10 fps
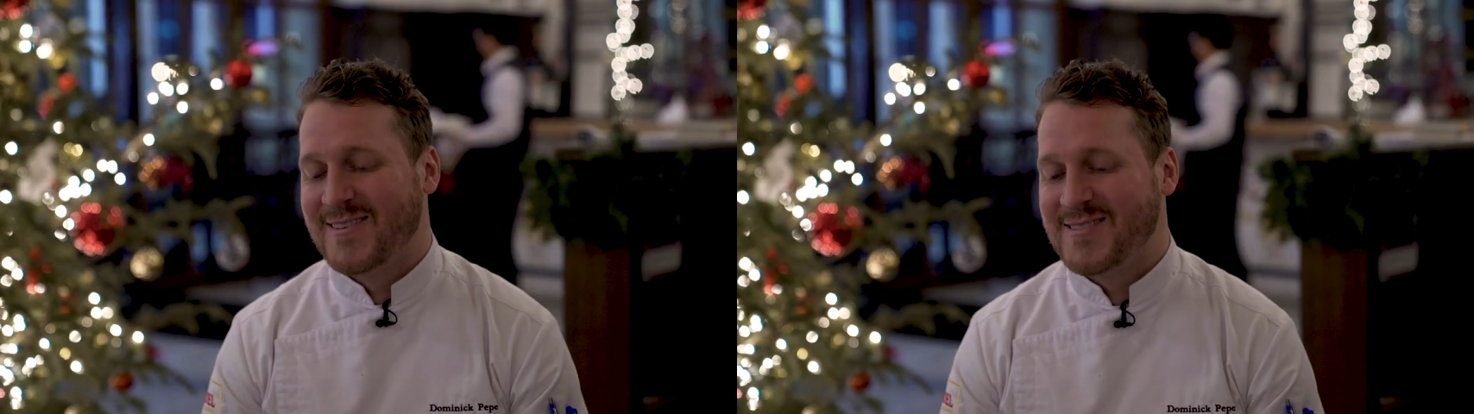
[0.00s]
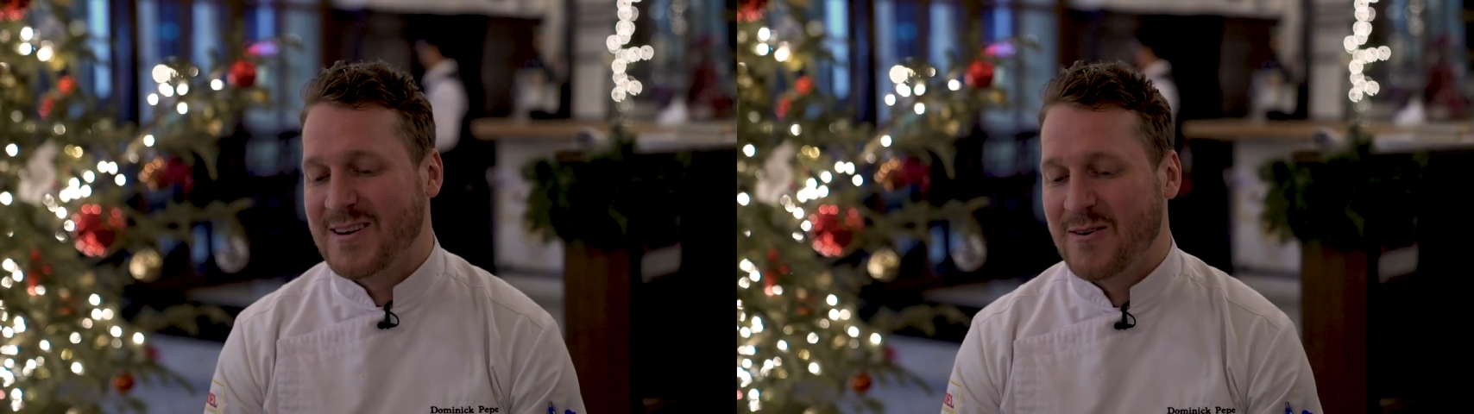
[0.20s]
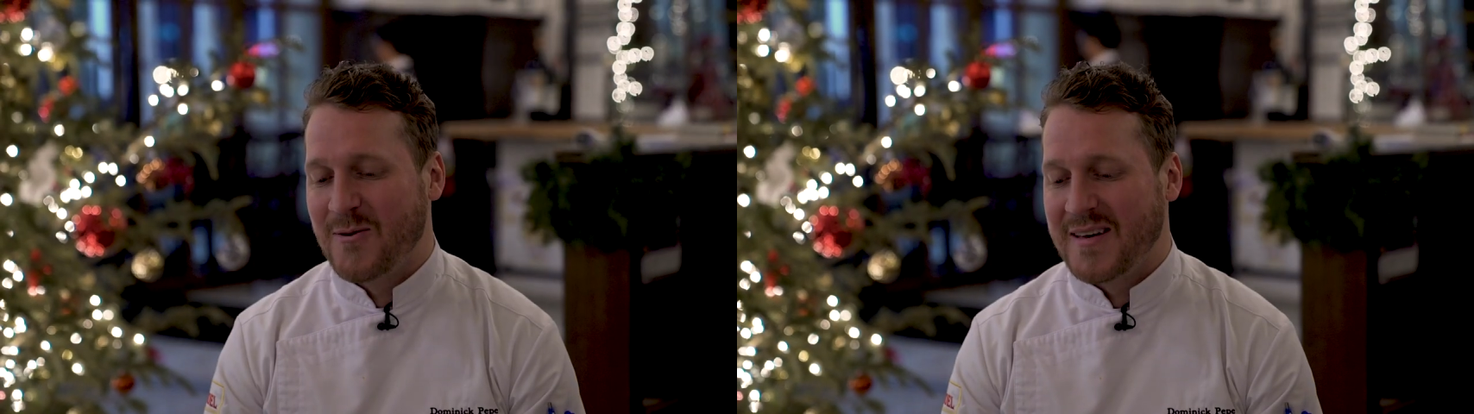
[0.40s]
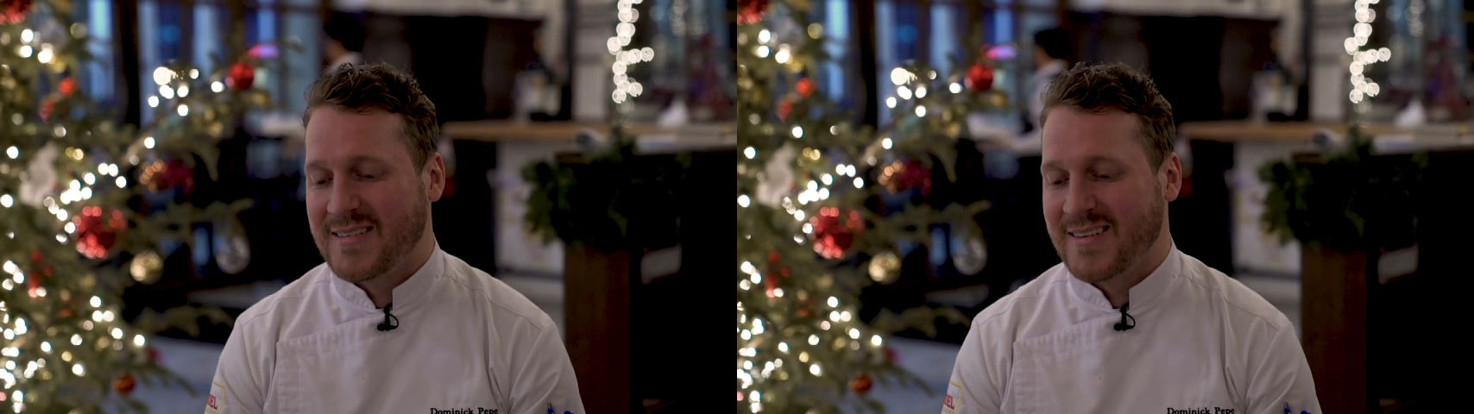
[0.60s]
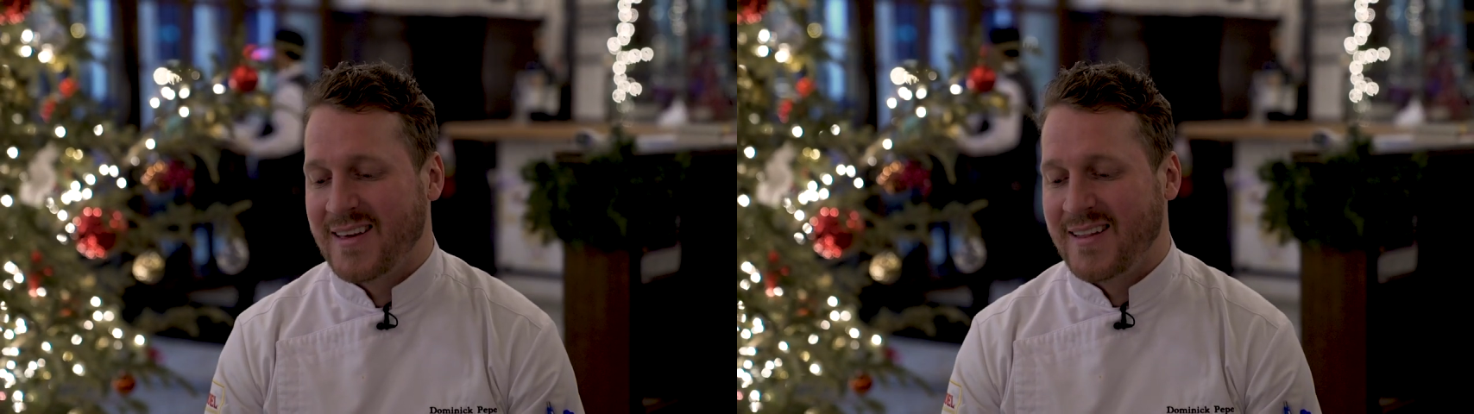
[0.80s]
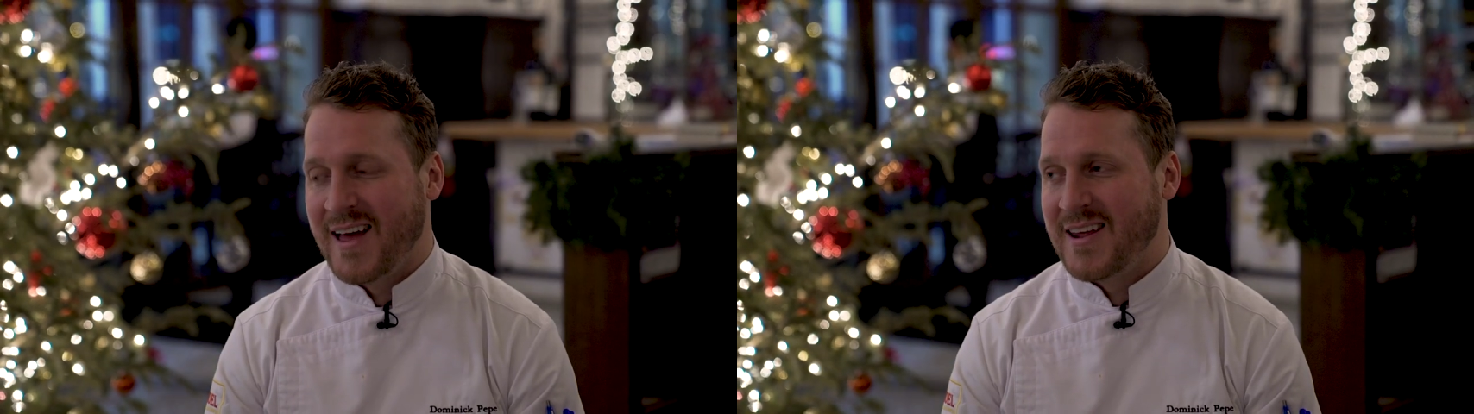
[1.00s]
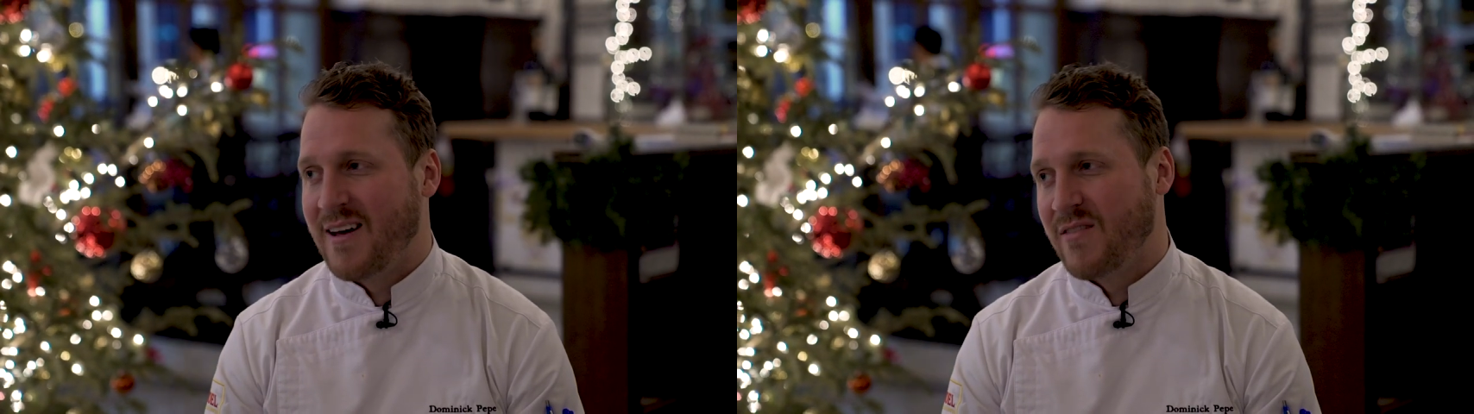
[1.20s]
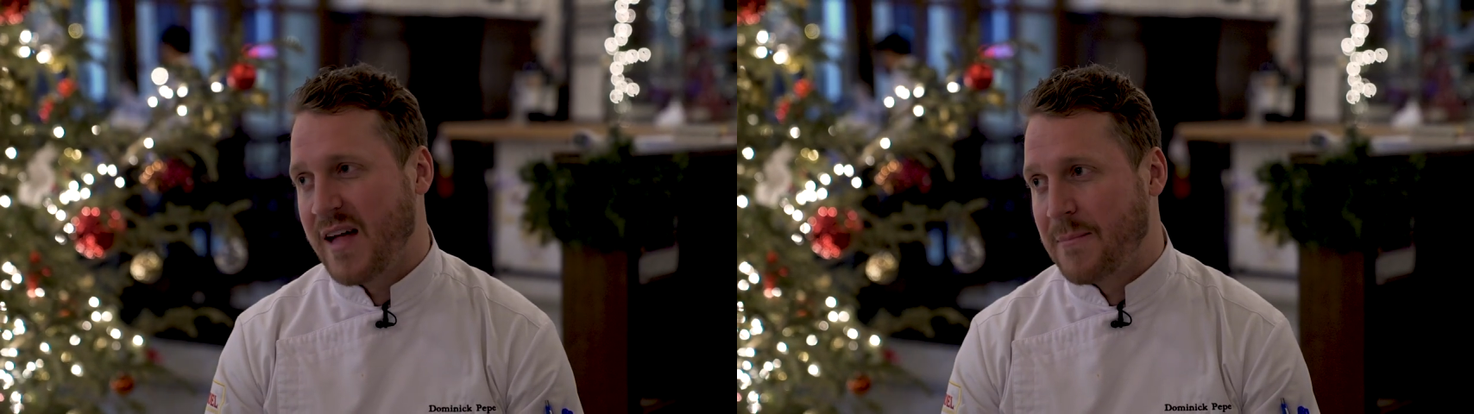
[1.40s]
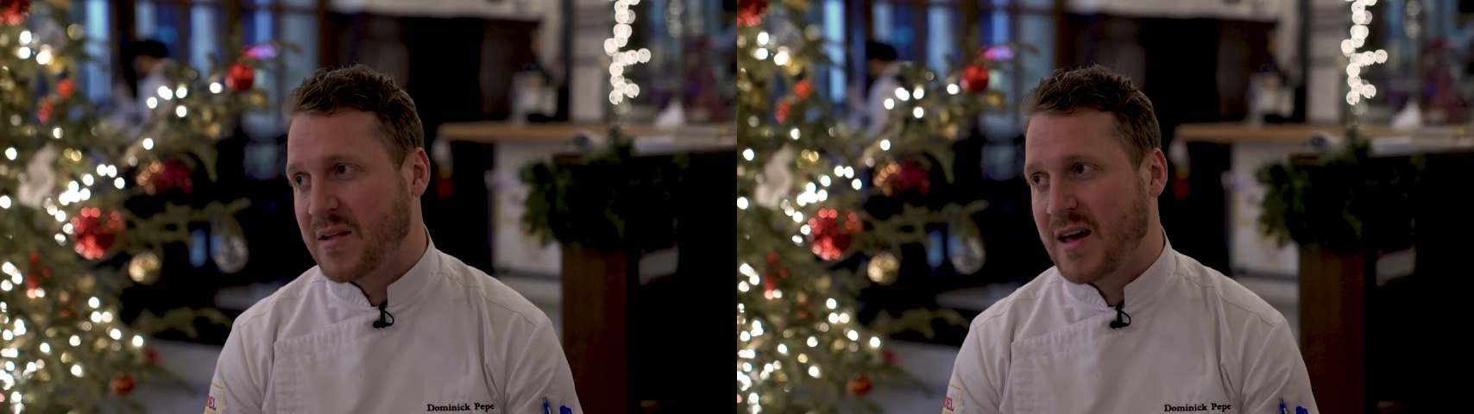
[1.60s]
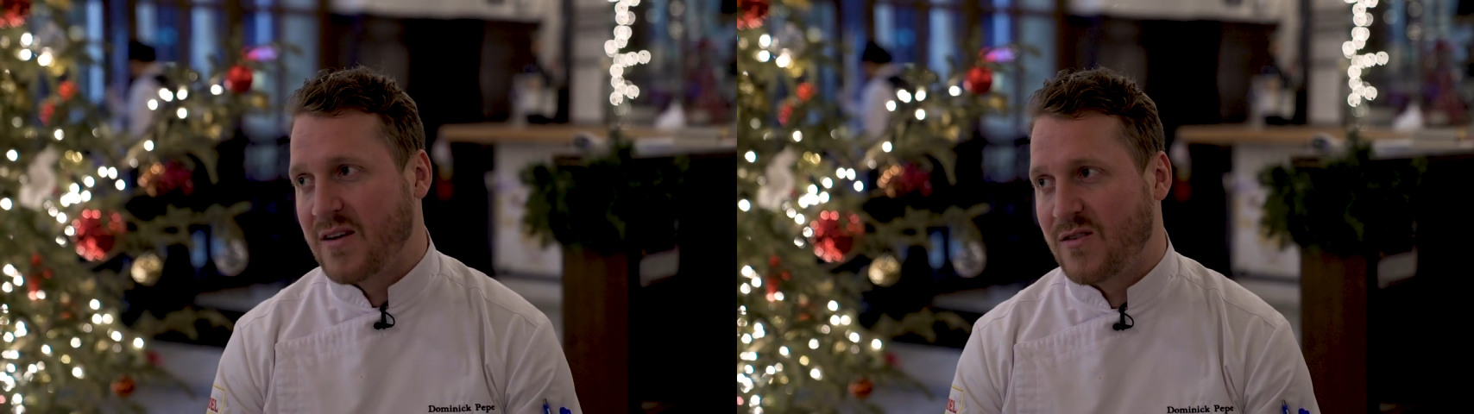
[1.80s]
there's the zero waste best. in any ap
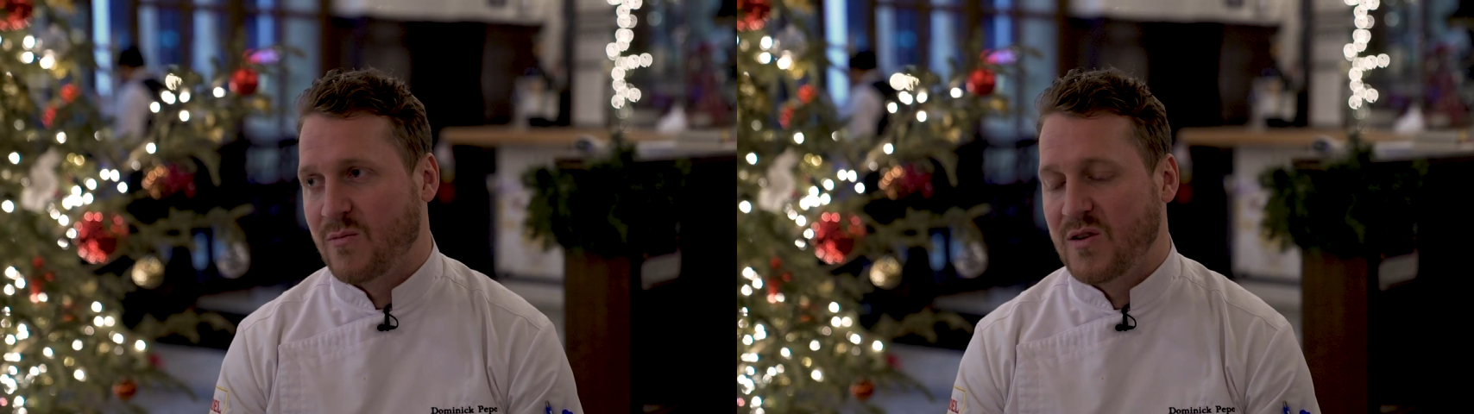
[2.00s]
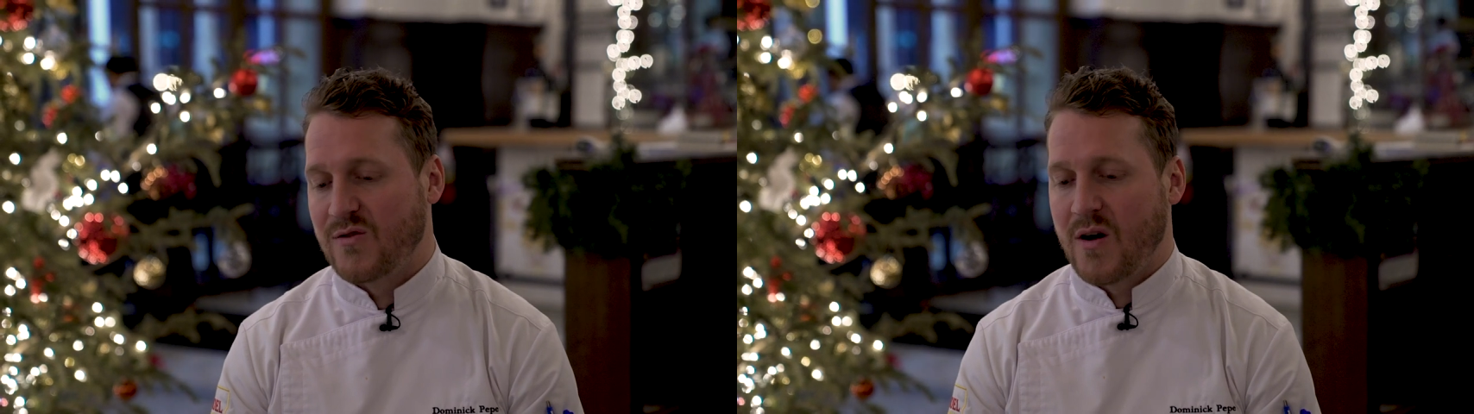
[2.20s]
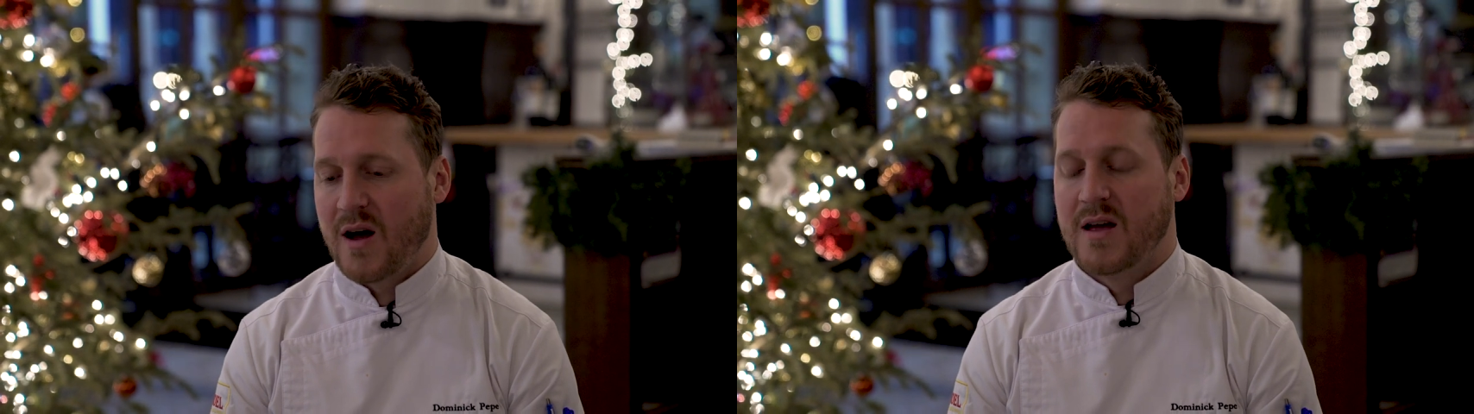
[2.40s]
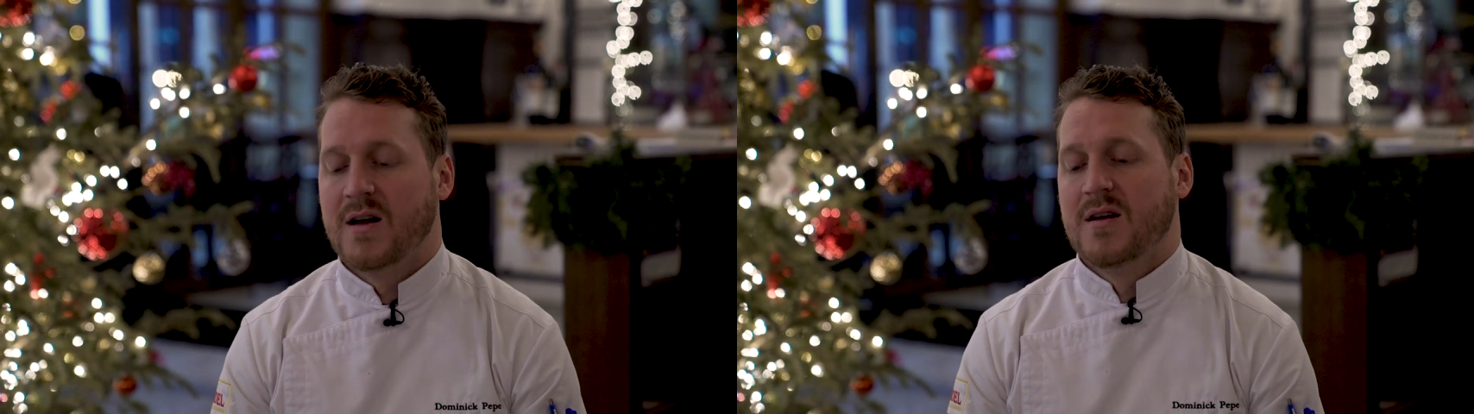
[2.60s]
application we try.